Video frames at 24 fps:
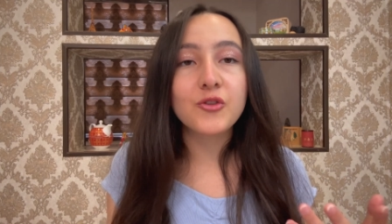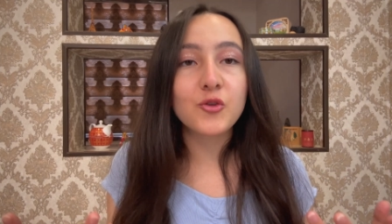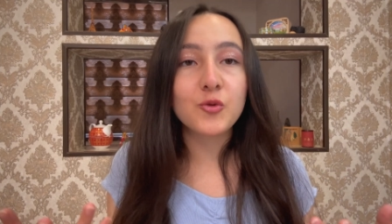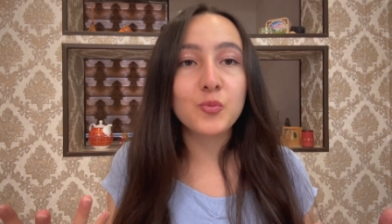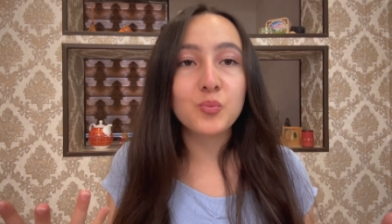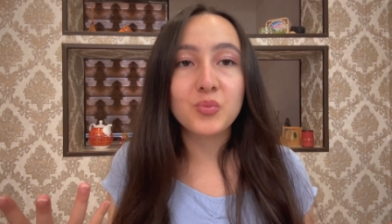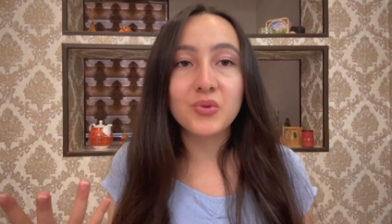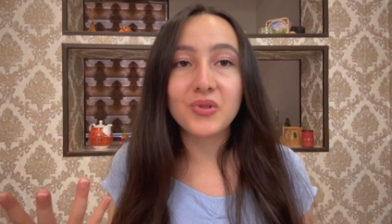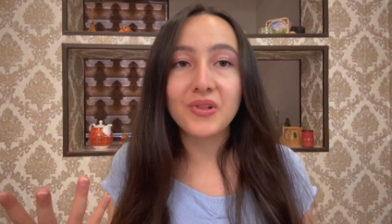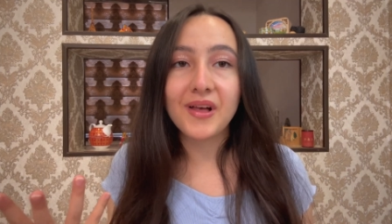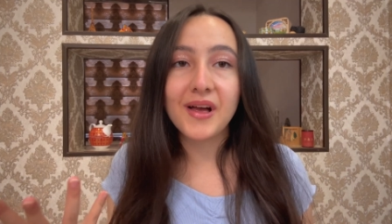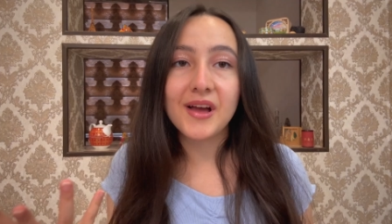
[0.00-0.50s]
to
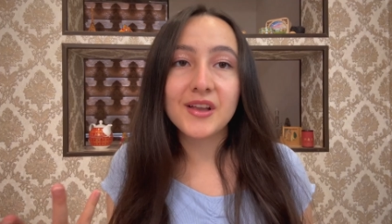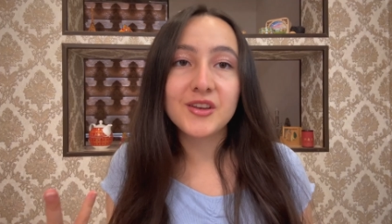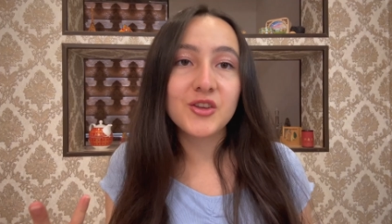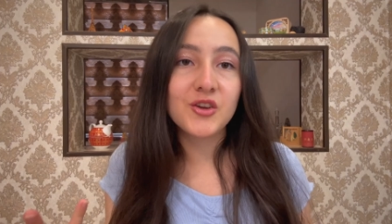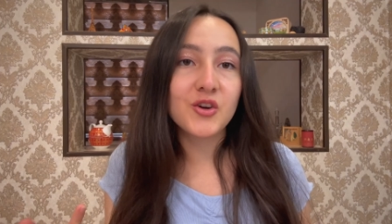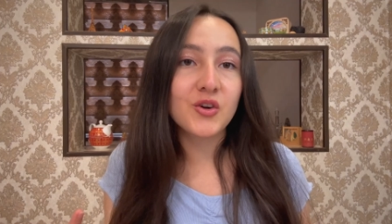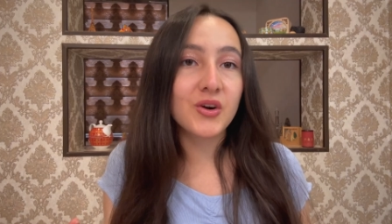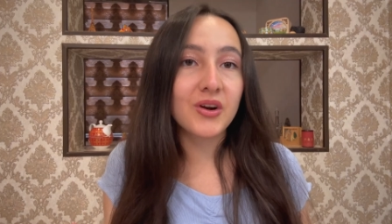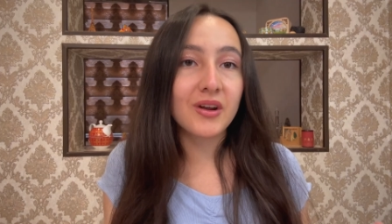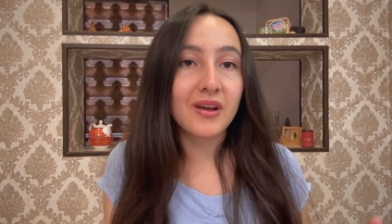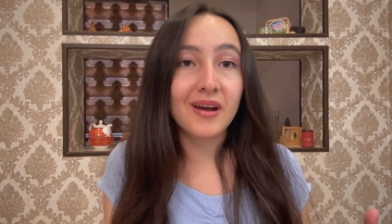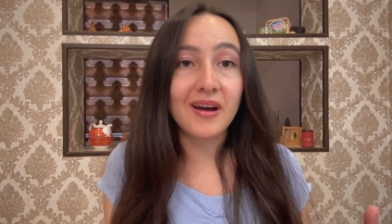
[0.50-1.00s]
plan
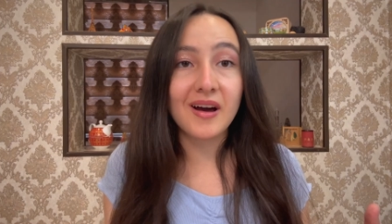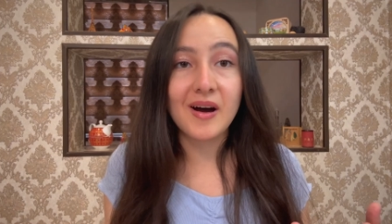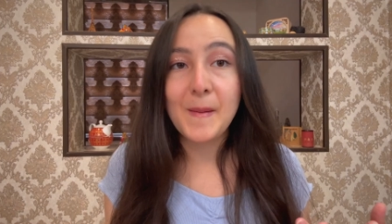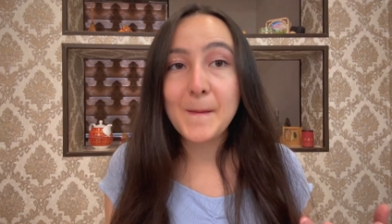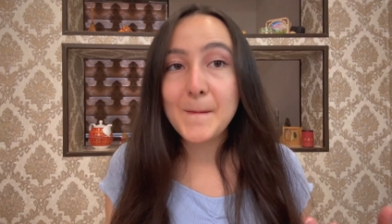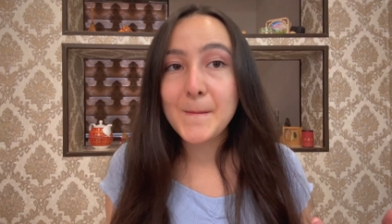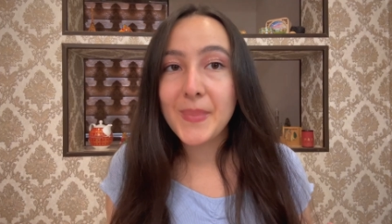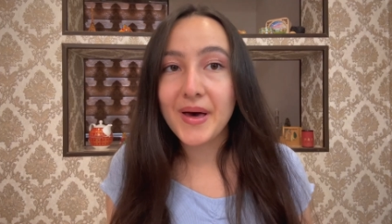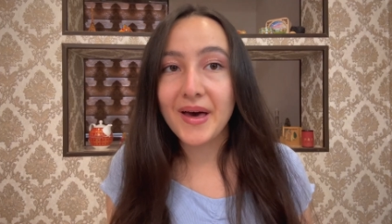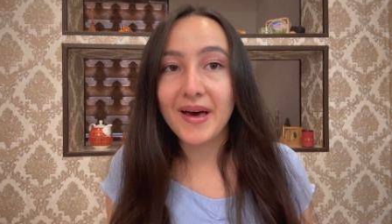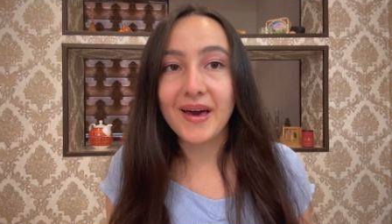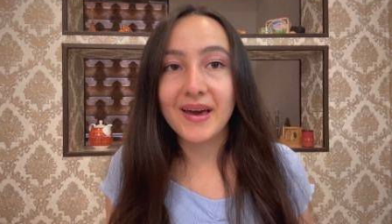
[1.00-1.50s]
your
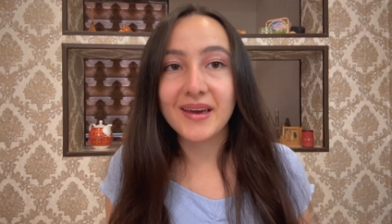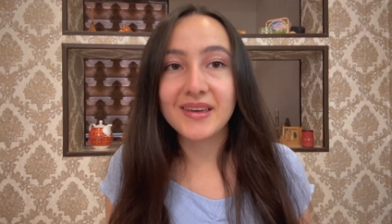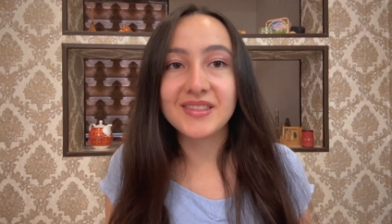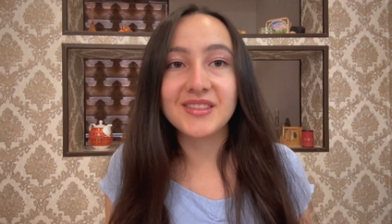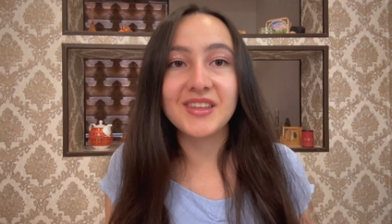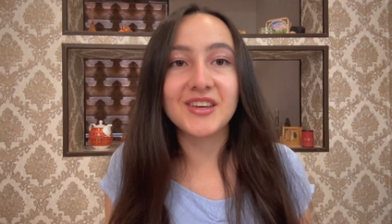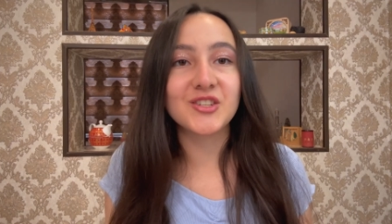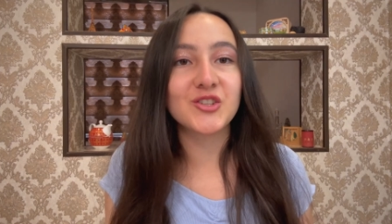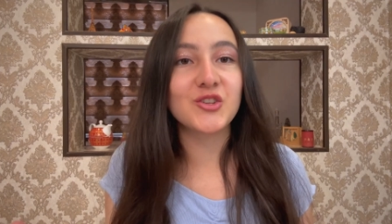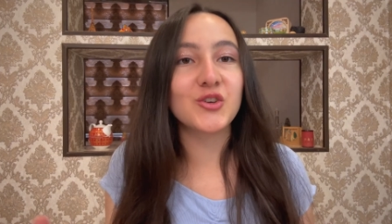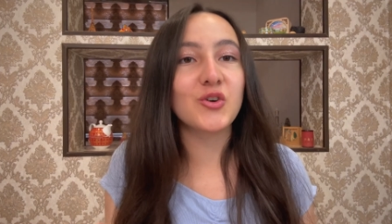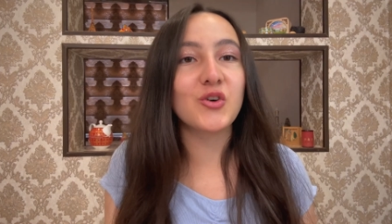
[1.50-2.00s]
comeback
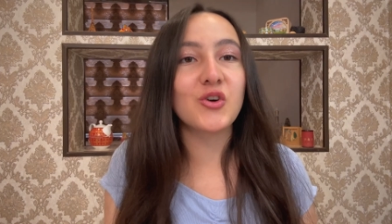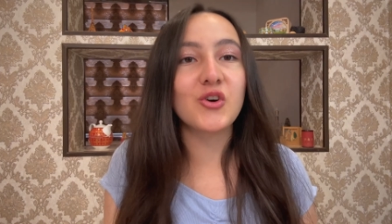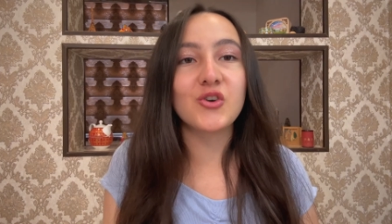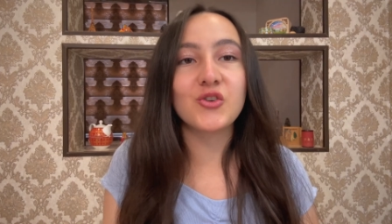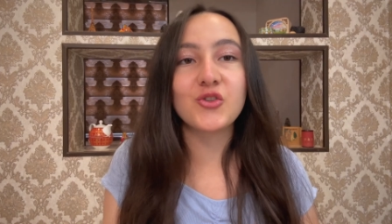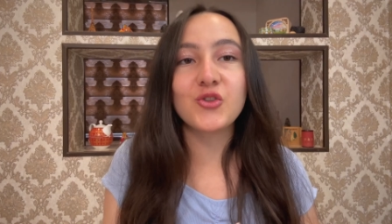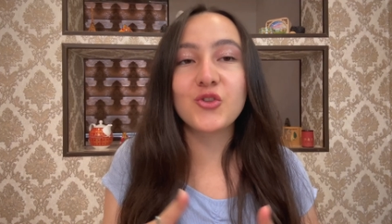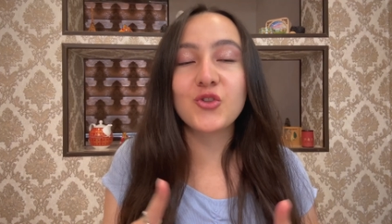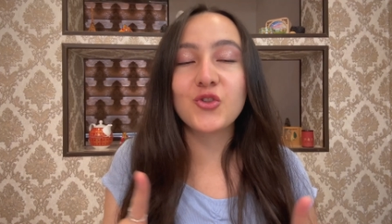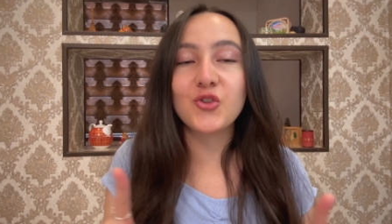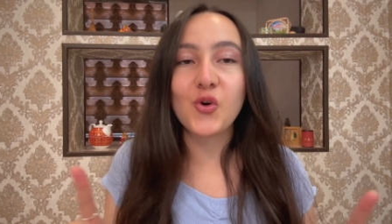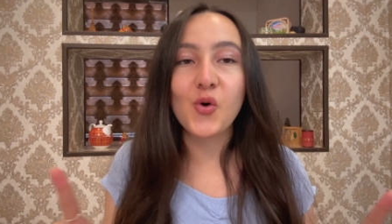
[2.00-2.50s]
that you are
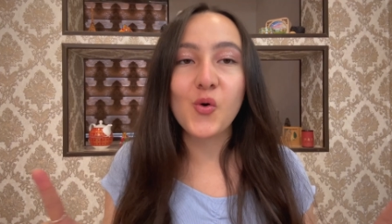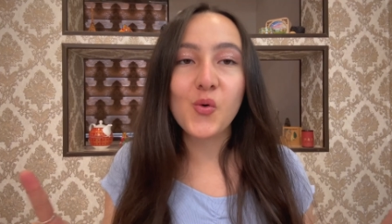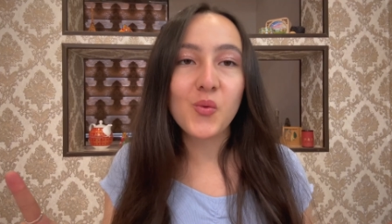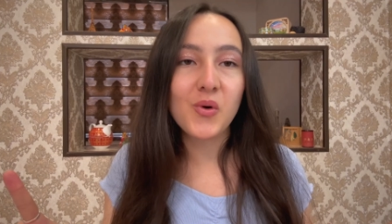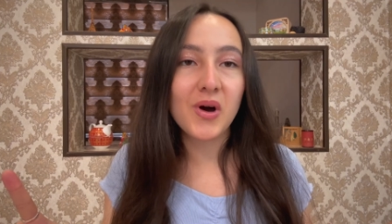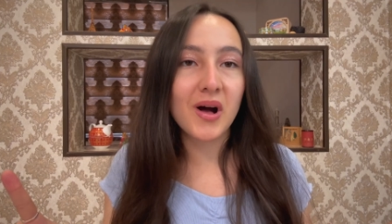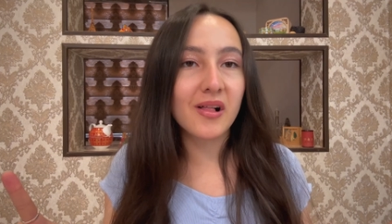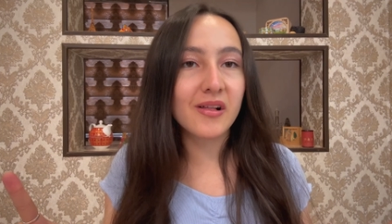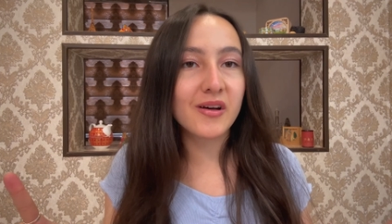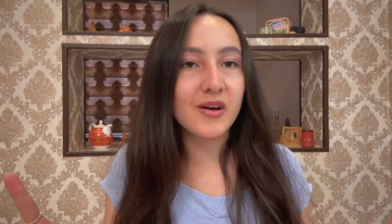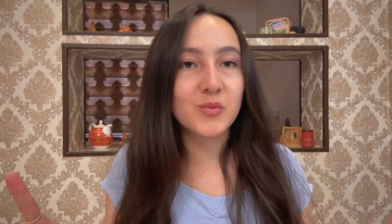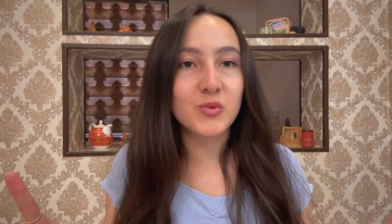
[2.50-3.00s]
so
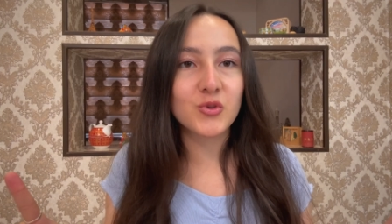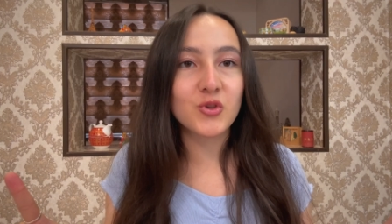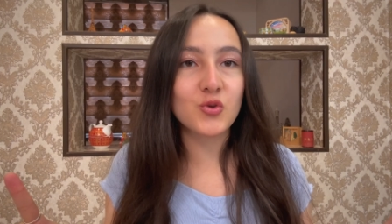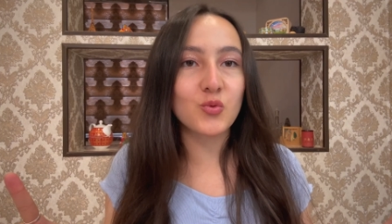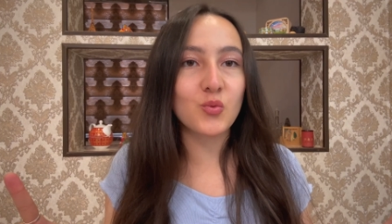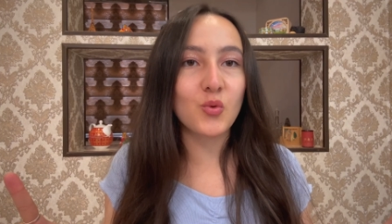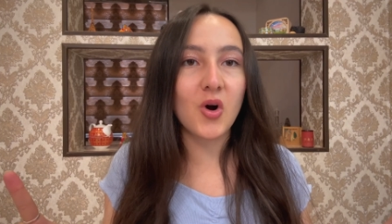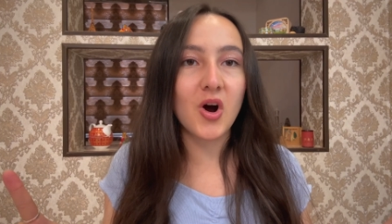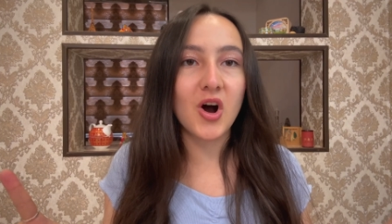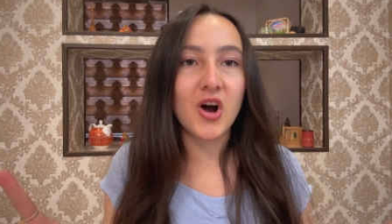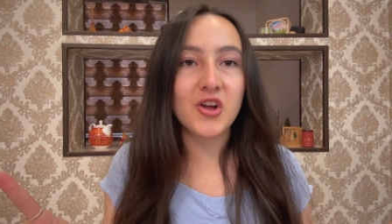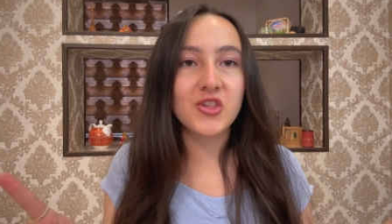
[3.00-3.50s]
welcome to
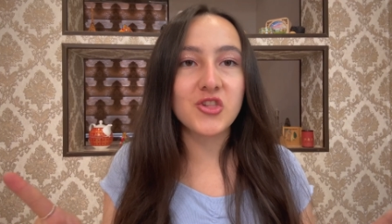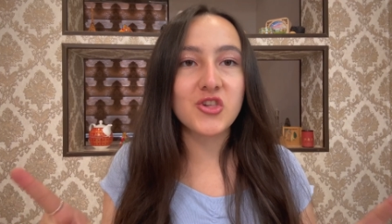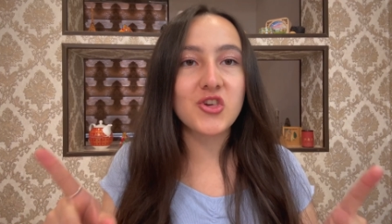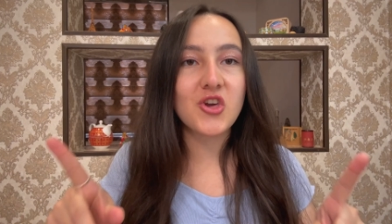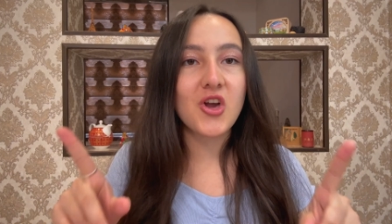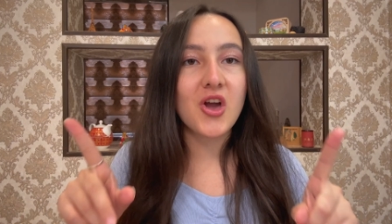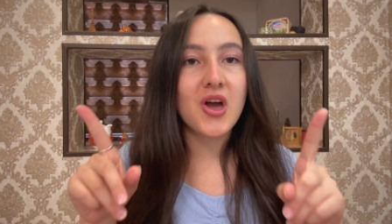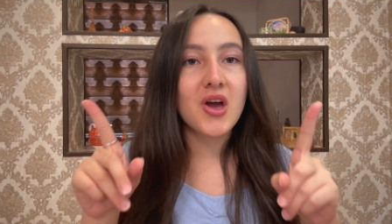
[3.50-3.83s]
watch.